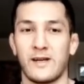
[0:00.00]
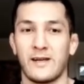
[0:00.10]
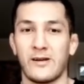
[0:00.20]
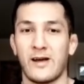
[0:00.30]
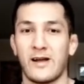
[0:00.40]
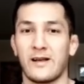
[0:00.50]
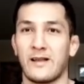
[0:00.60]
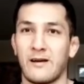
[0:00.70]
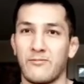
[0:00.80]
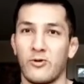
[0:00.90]
and know how to
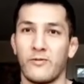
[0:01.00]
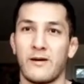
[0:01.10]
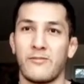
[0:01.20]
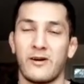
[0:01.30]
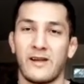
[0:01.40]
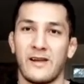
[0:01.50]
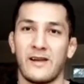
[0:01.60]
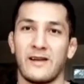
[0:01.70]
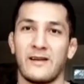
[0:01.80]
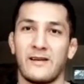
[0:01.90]
like move their body
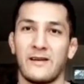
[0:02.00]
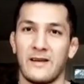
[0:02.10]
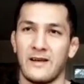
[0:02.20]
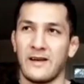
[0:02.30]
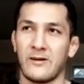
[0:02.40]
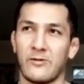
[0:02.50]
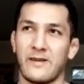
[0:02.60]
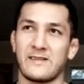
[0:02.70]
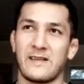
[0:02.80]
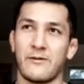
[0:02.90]
and all
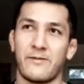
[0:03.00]
that stuff.